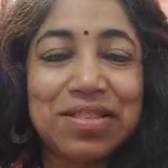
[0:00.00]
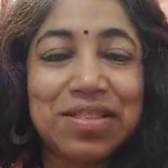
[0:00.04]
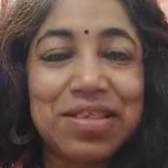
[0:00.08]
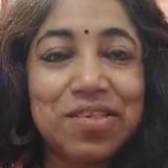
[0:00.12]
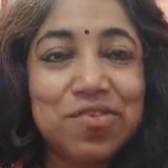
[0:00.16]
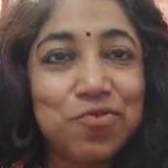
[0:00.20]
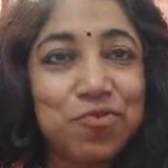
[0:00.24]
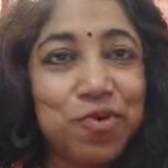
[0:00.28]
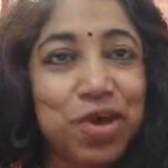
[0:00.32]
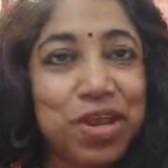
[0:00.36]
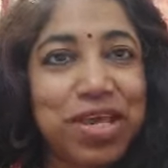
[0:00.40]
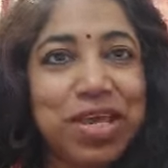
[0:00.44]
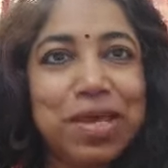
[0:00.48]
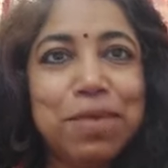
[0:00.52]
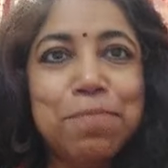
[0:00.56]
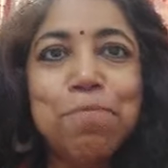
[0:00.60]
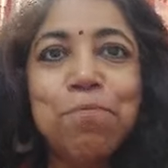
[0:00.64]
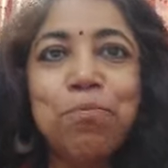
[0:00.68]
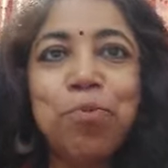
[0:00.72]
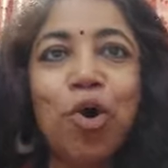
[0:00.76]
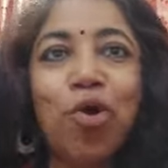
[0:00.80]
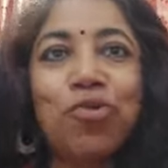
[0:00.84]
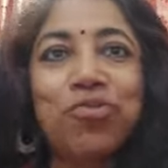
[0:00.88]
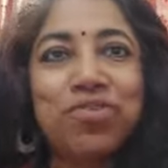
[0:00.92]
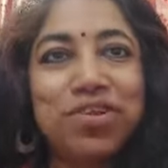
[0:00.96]
this very
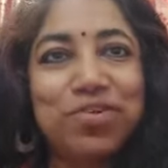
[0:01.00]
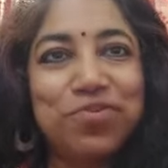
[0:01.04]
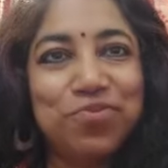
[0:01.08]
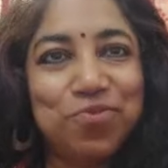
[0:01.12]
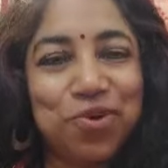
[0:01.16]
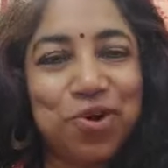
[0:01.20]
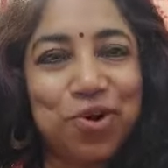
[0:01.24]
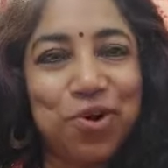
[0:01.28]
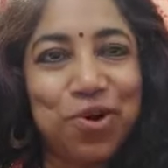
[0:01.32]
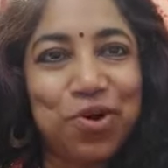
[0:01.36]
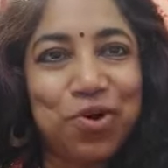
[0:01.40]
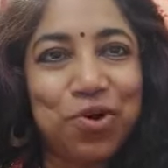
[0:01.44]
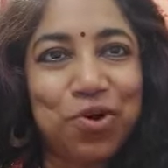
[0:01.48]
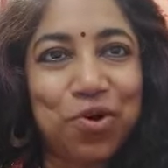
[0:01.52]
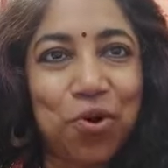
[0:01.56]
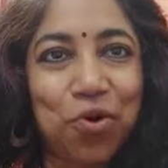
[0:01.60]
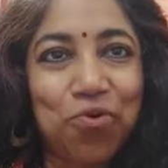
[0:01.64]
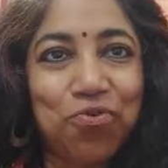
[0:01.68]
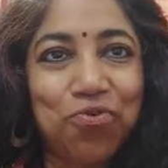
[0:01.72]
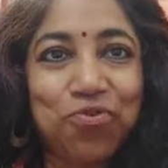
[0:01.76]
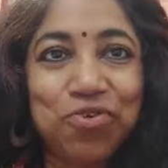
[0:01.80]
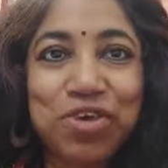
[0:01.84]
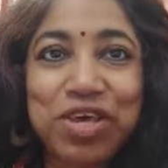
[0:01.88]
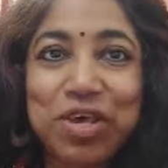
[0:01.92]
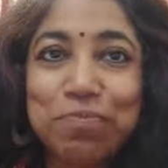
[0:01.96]
important work of